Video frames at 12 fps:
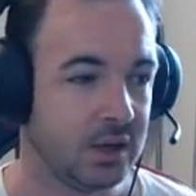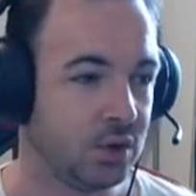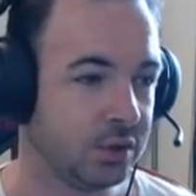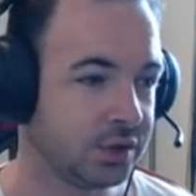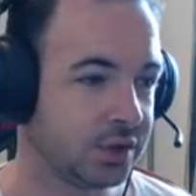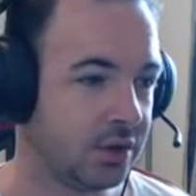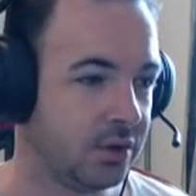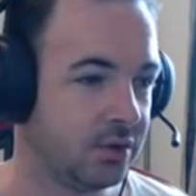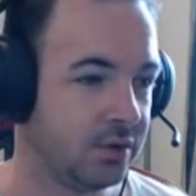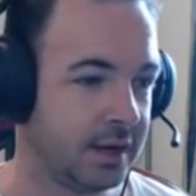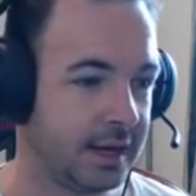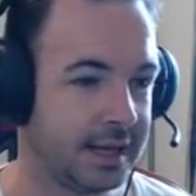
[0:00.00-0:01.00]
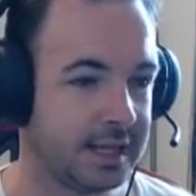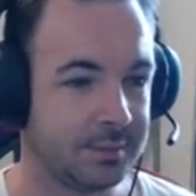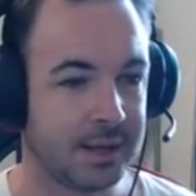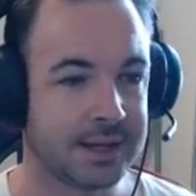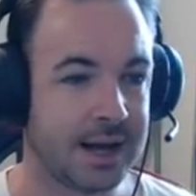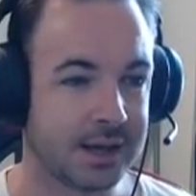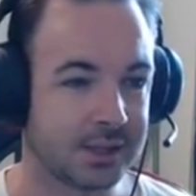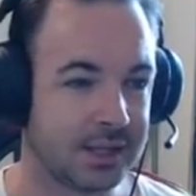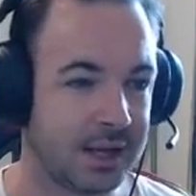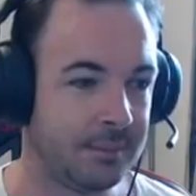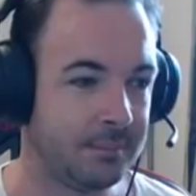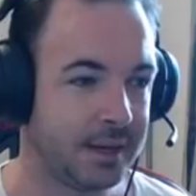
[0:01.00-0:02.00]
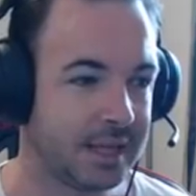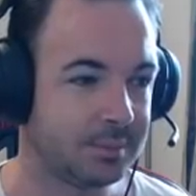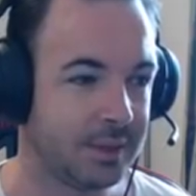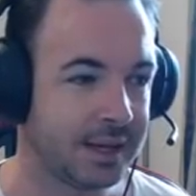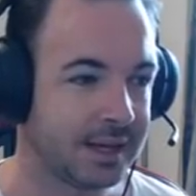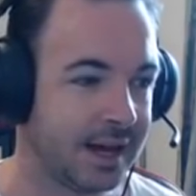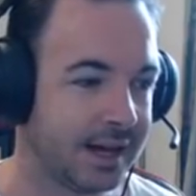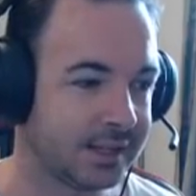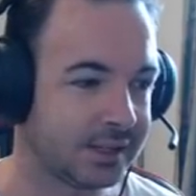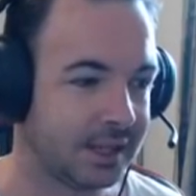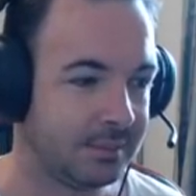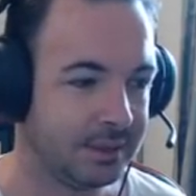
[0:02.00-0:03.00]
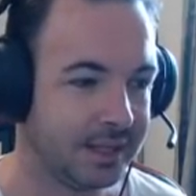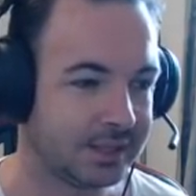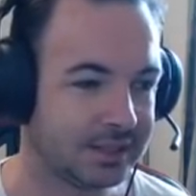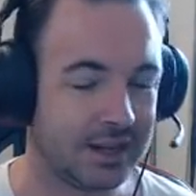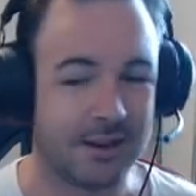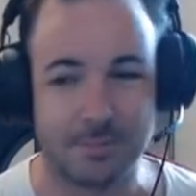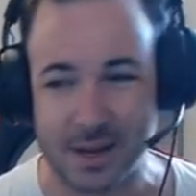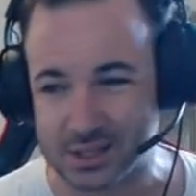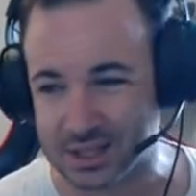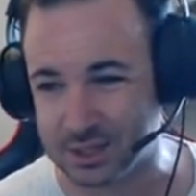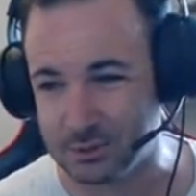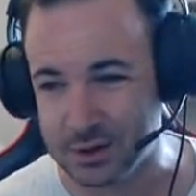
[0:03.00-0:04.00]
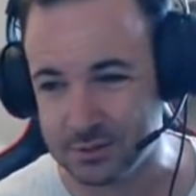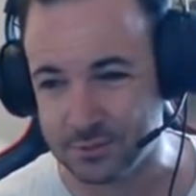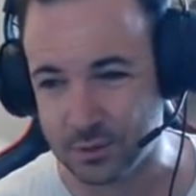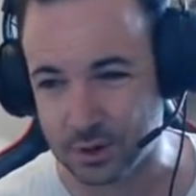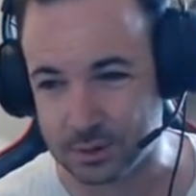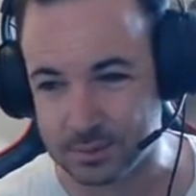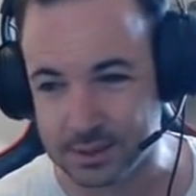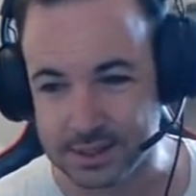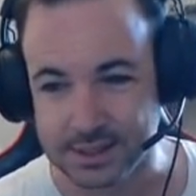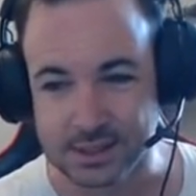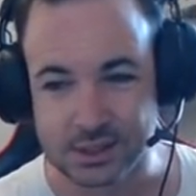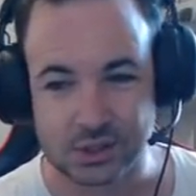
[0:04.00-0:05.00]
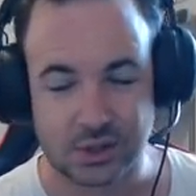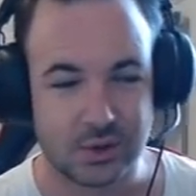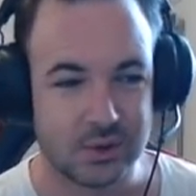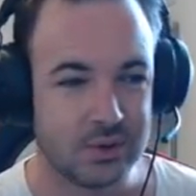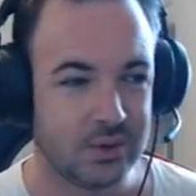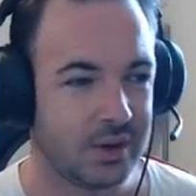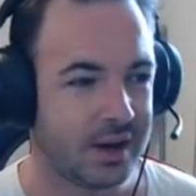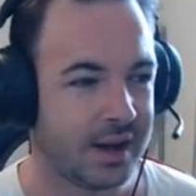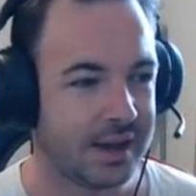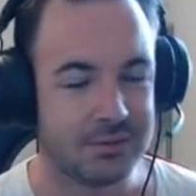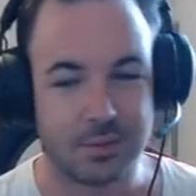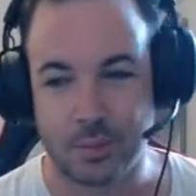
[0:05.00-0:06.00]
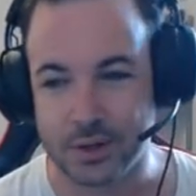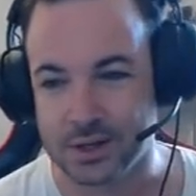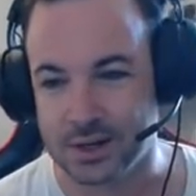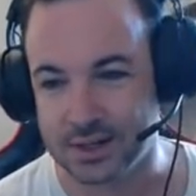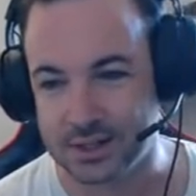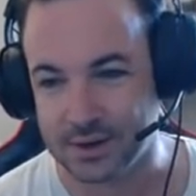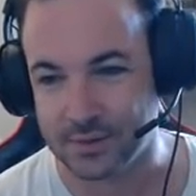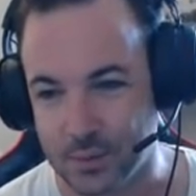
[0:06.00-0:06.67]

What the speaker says: Also, he's playing Haqqislam, but he's playing a Haqqislam list that I've basically written for him. So I have a pretty good idea of